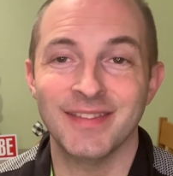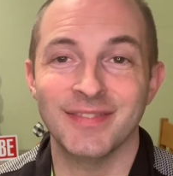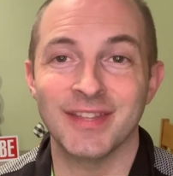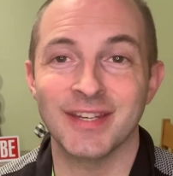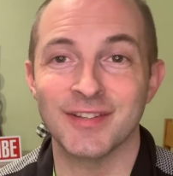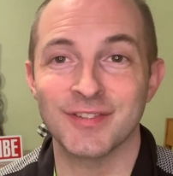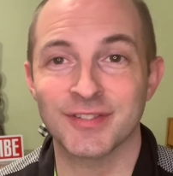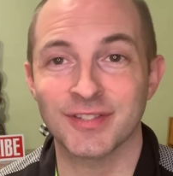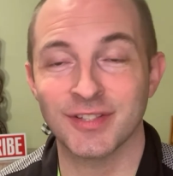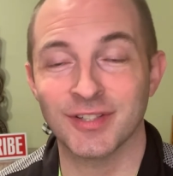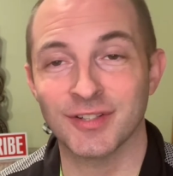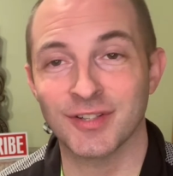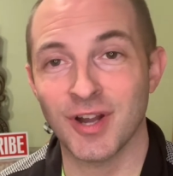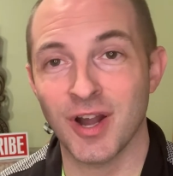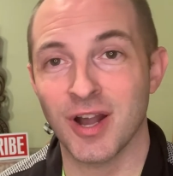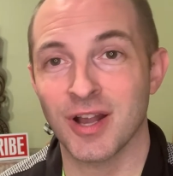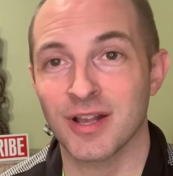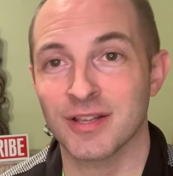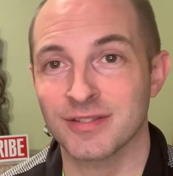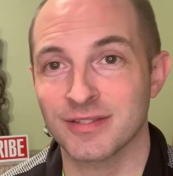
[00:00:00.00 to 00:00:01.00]
then it's going to
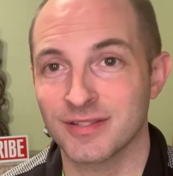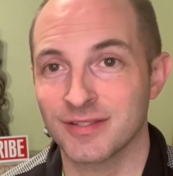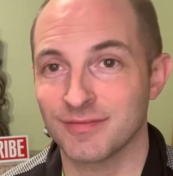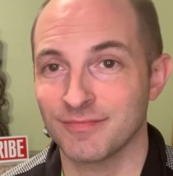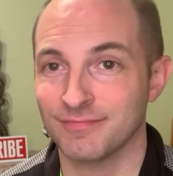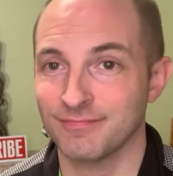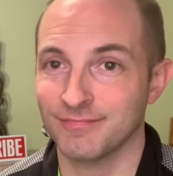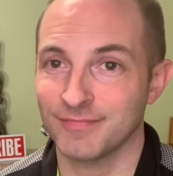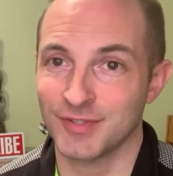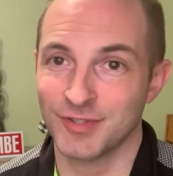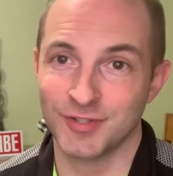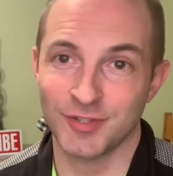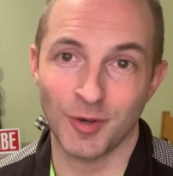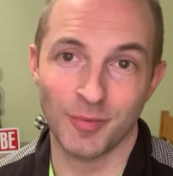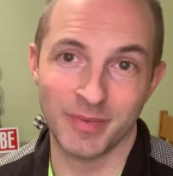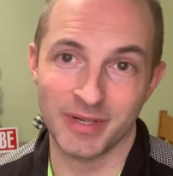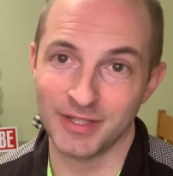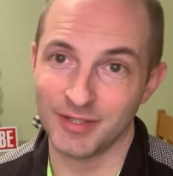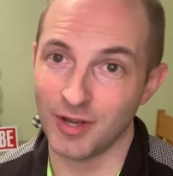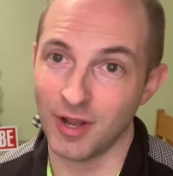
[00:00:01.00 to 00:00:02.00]
cost so
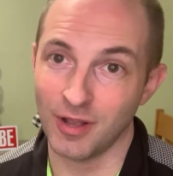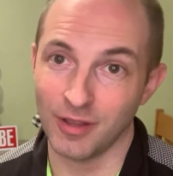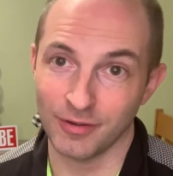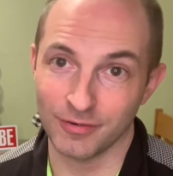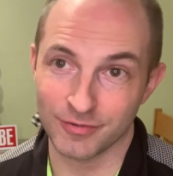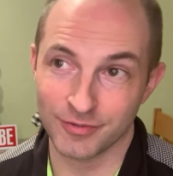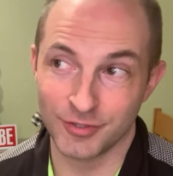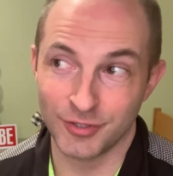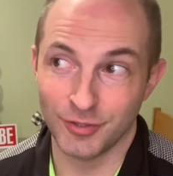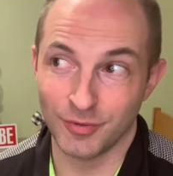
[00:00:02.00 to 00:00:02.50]
many dollars,